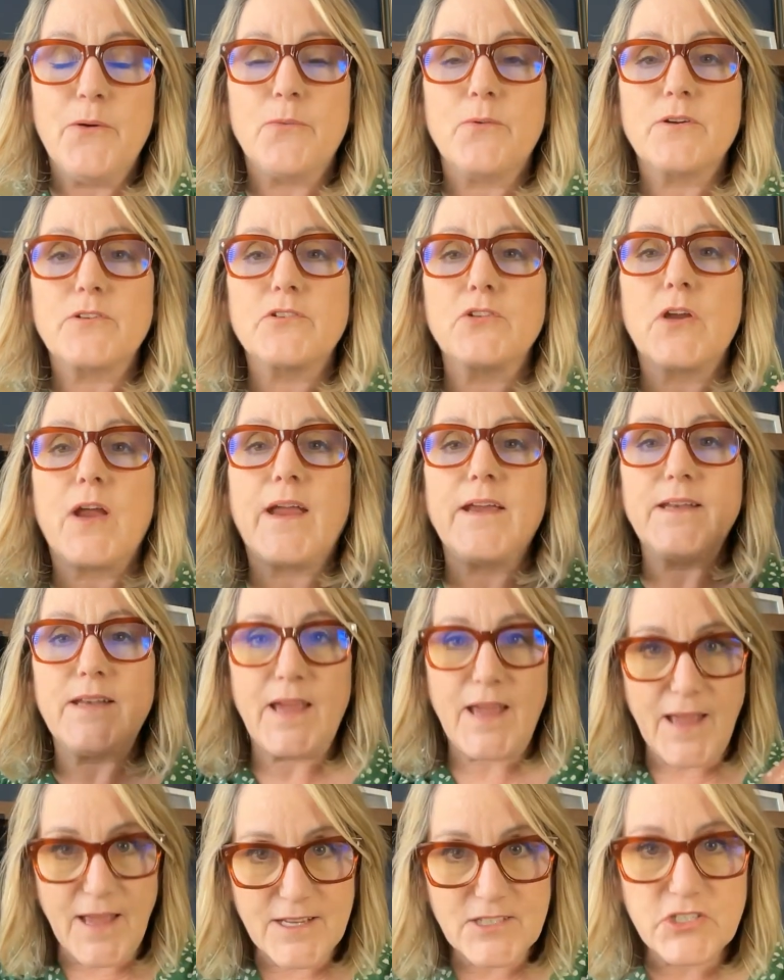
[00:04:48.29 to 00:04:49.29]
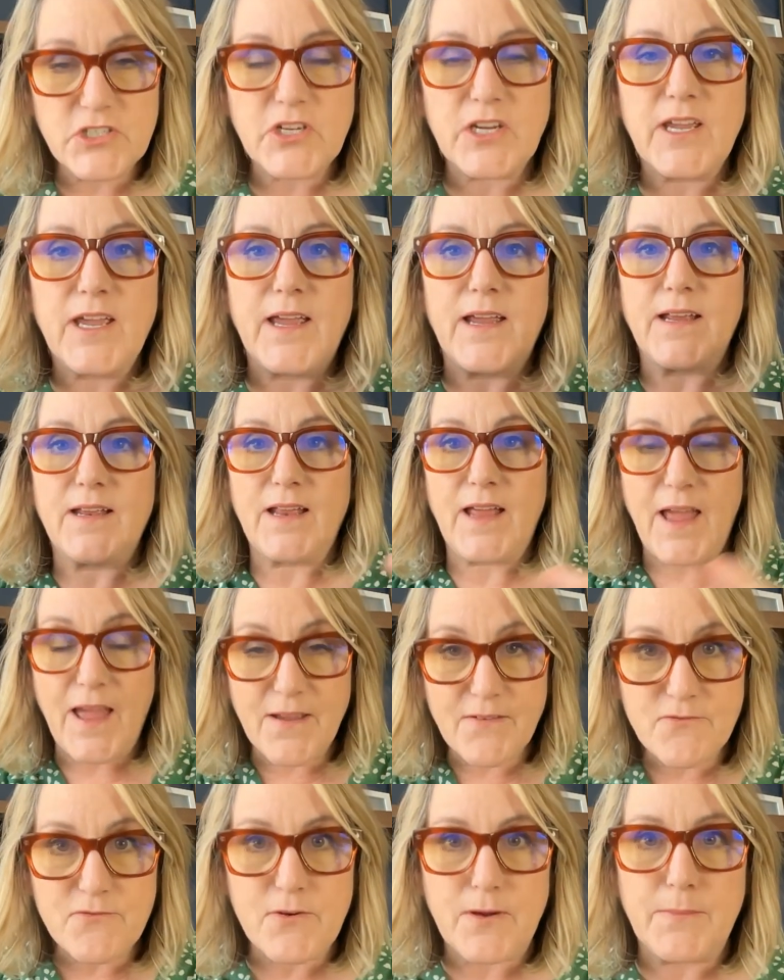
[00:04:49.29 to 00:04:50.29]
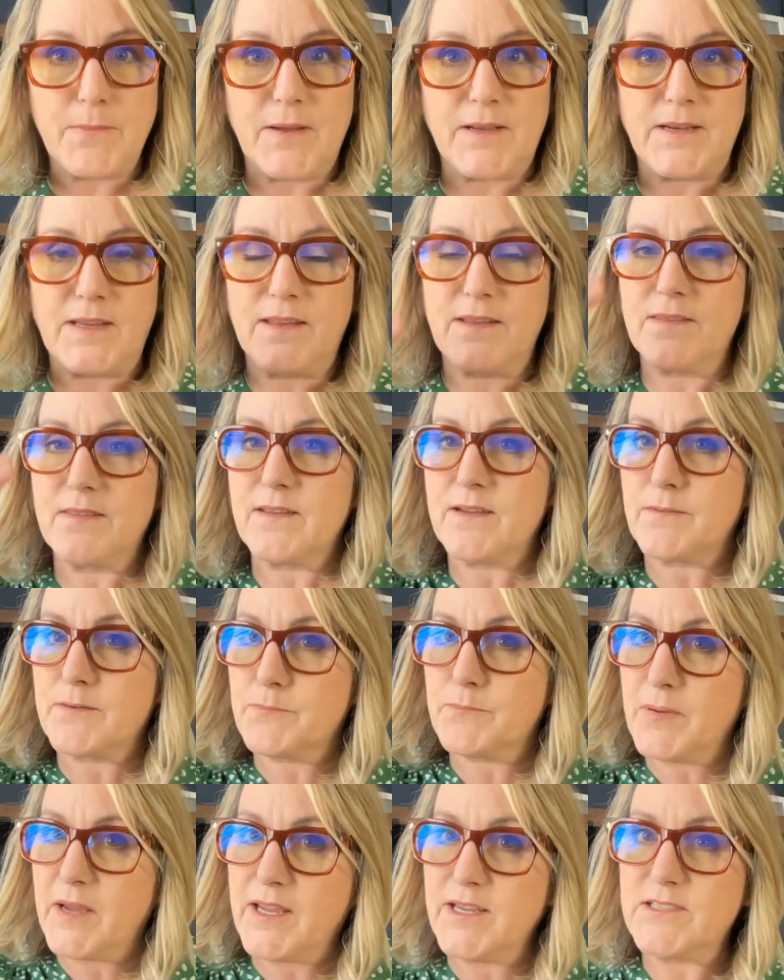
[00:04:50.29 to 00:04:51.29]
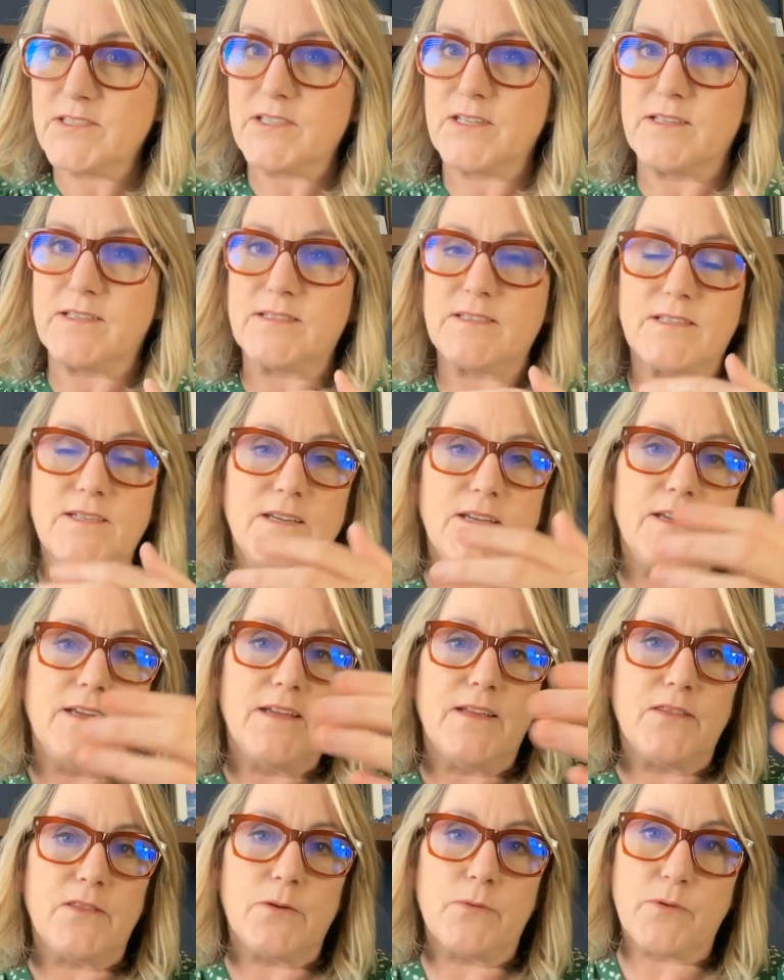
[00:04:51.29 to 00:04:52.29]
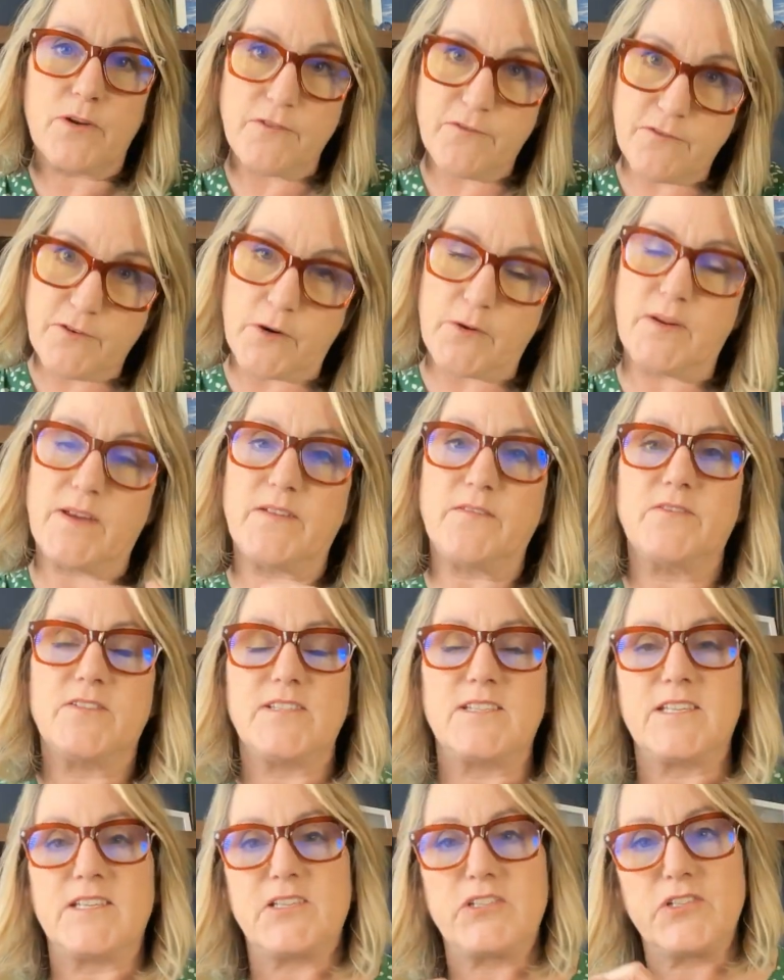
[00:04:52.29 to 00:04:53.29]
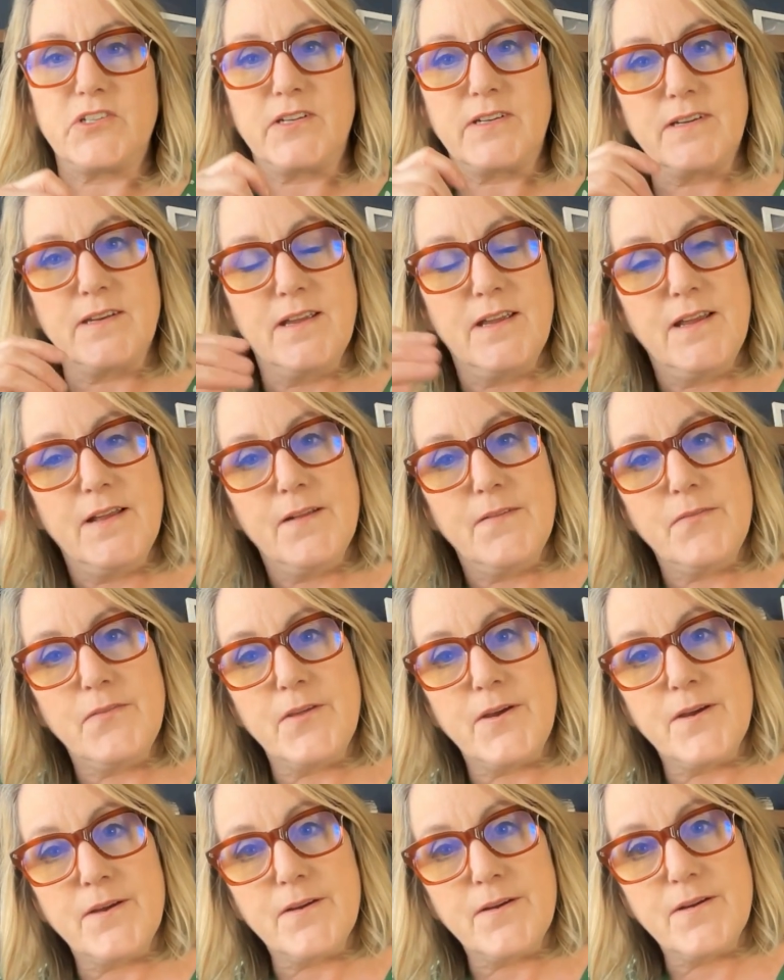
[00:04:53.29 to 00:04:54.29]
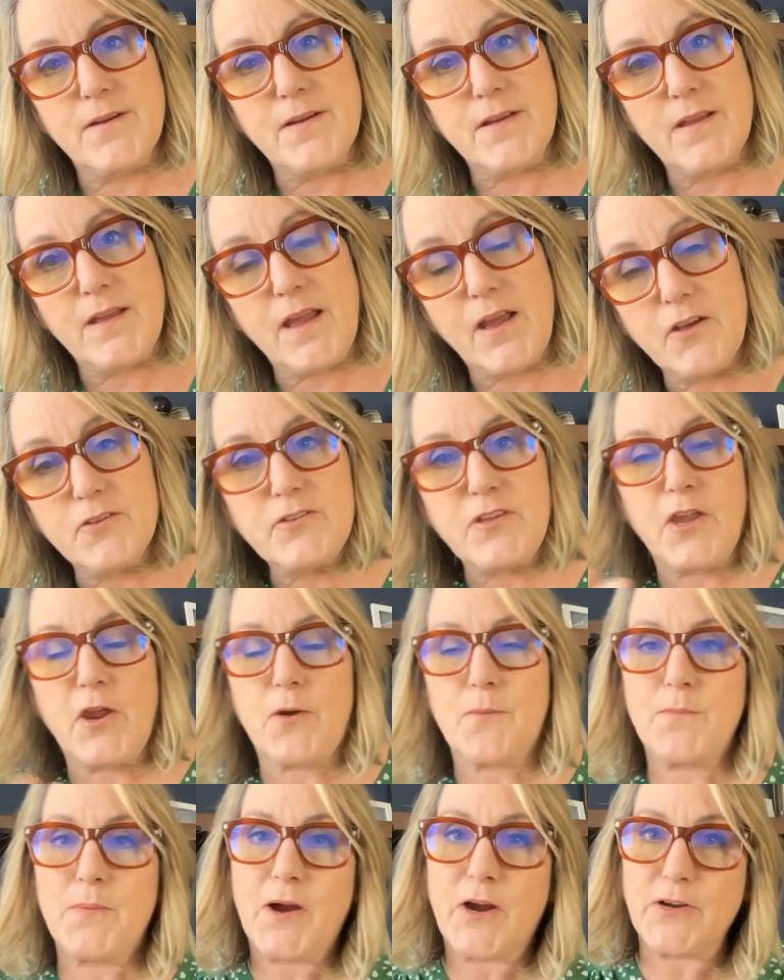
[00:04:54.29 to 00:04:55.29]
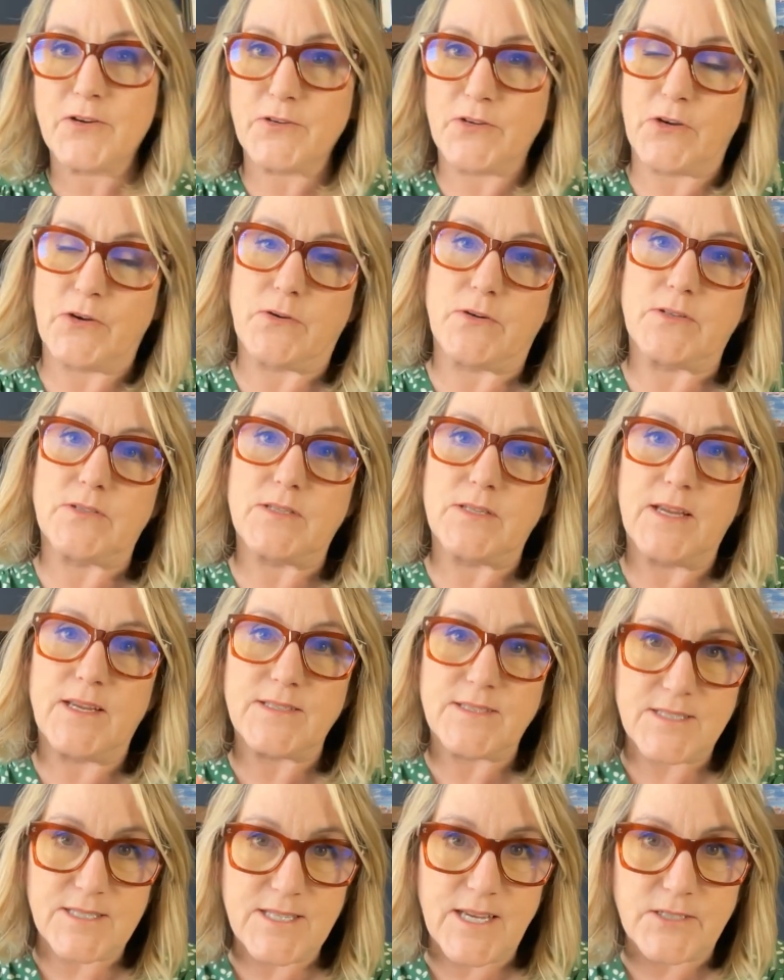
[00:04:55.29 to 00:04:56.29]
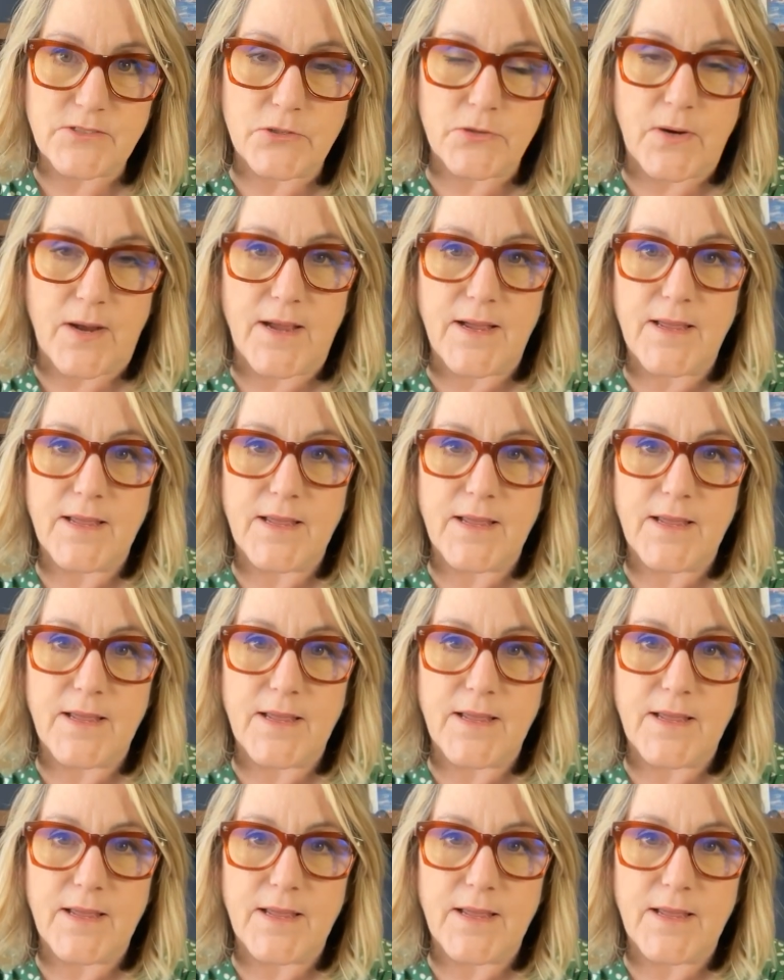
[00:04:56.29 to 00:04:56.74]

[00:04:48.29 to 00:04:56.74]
We're trying to educate everybody, the patient, the referring physician, the healthcare partners, et cetera.